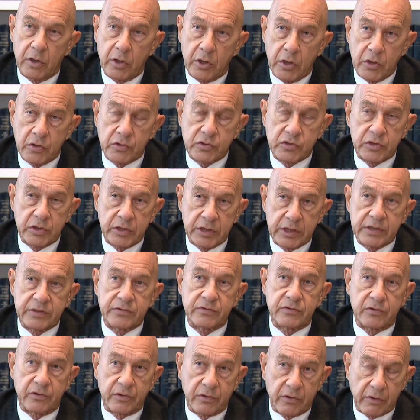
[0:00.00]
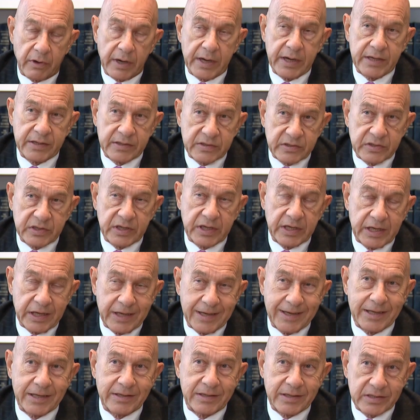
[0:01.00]
Houston is the greatest
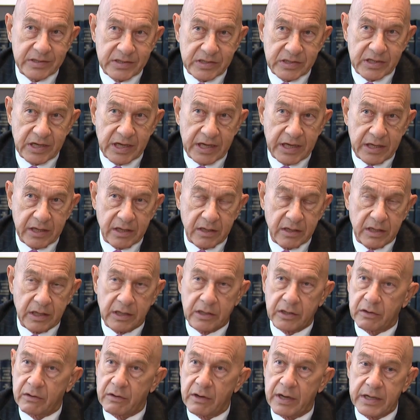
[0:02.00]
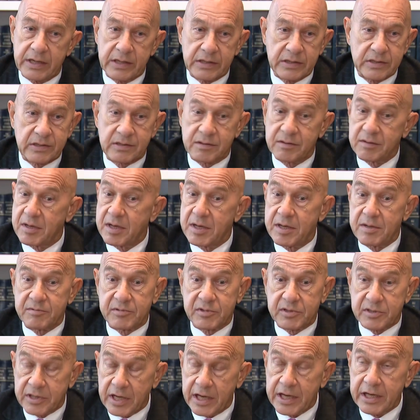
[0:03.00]
city in the state, in the greatest
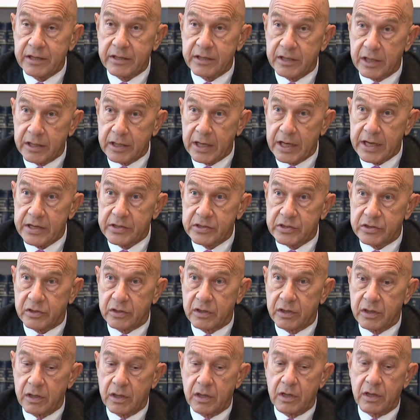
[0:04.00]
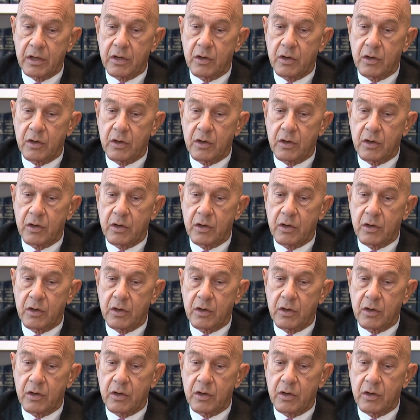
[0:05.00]
state in the nation.